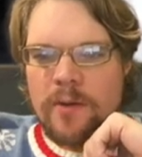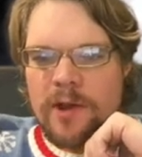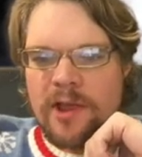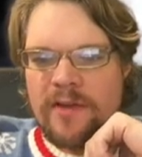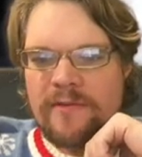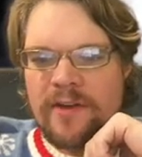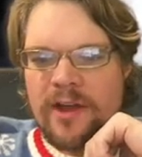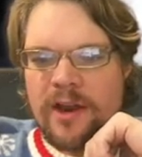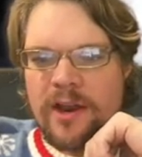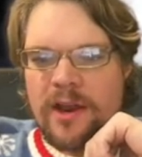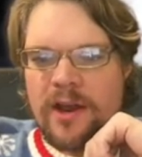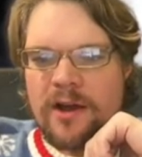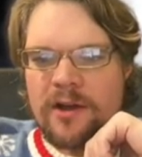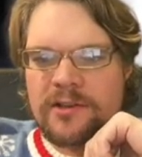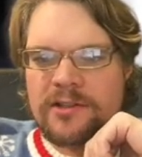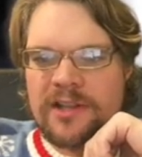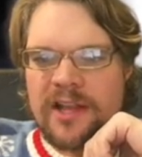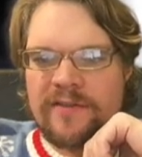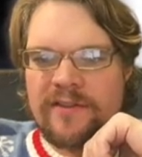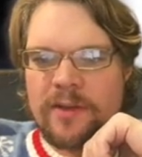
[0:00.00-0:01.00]
me the
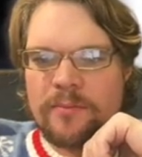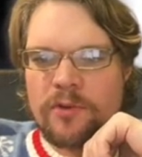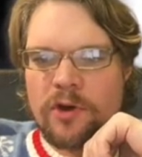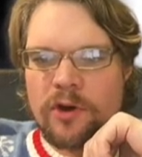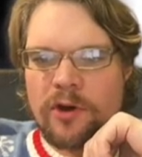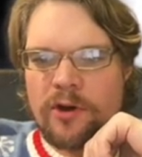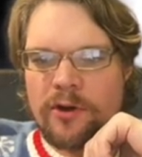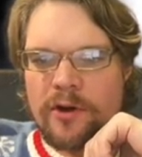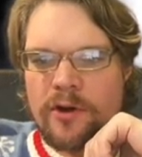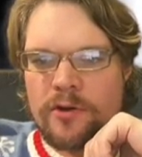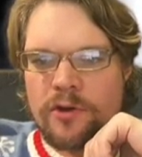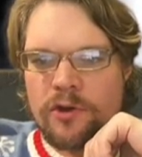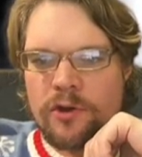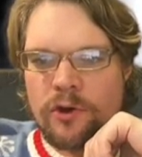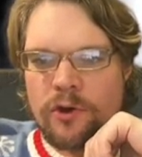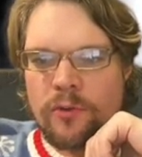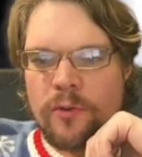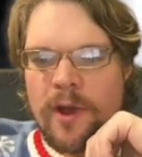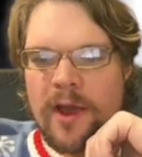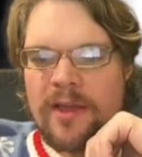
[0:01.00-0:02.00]
videos! Level up your hero
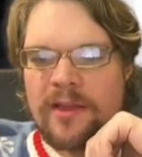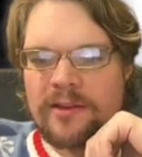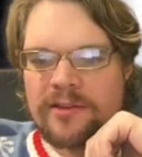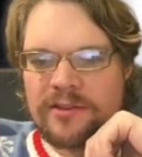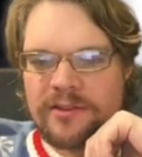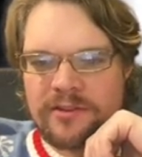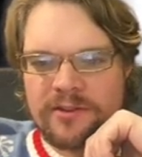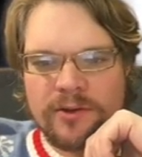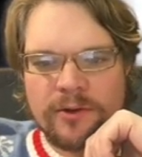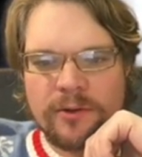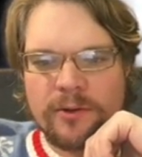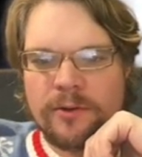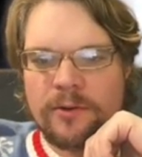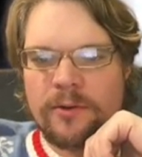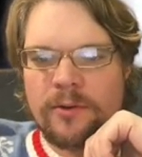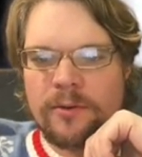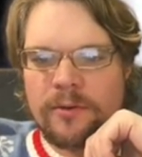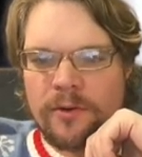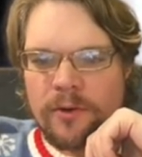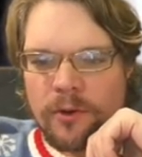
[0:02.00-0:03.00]
your way. This is
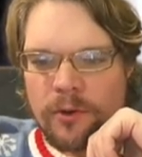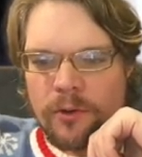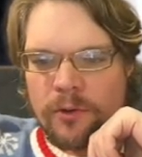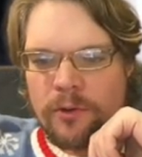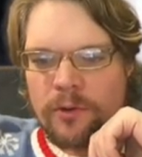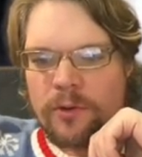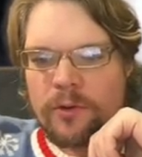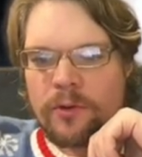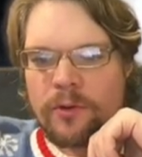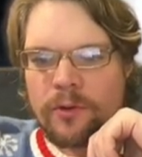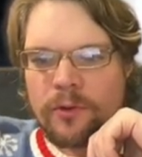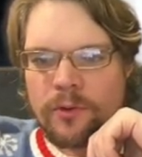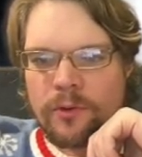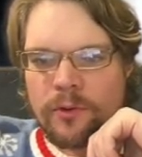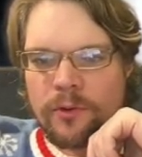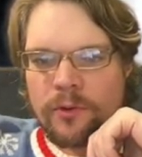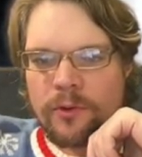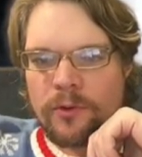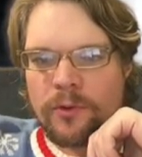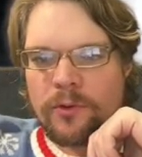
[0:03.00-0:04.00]
cool, cool,
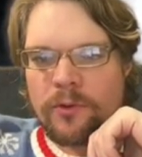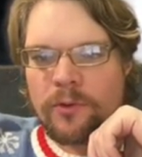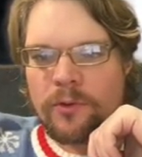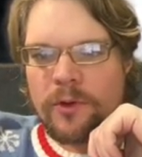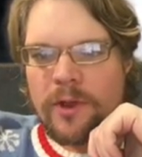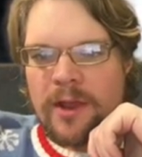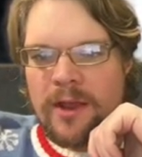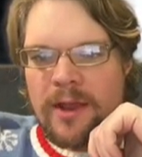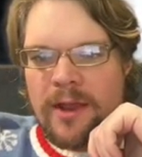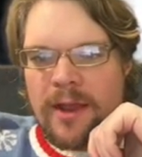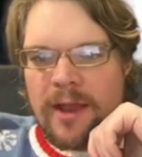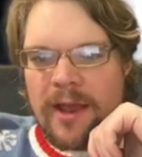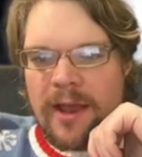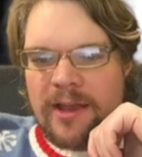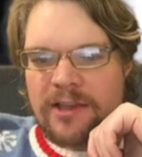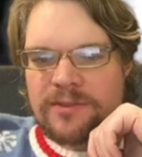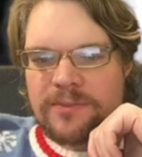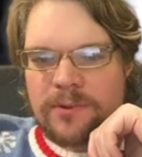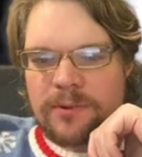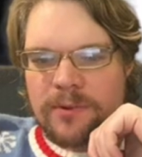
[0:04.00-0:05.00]
cool, cool
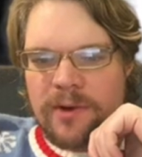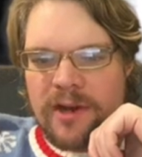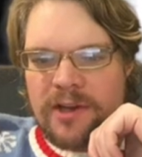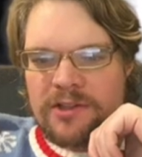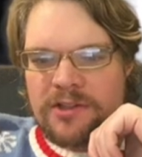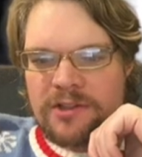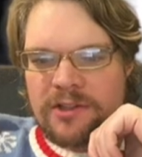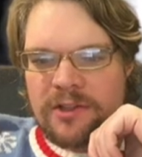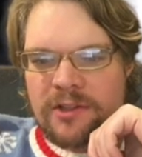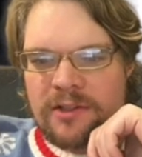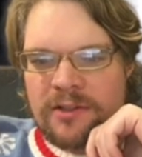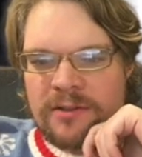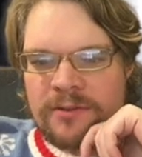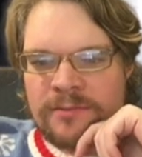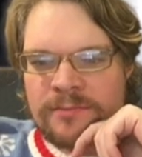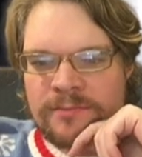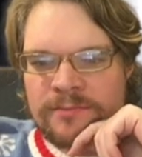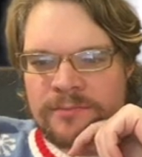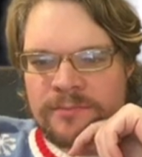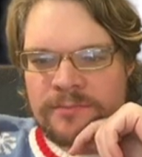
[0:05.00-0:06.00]

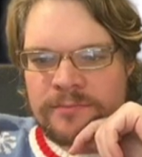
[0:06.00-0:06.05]
exploration.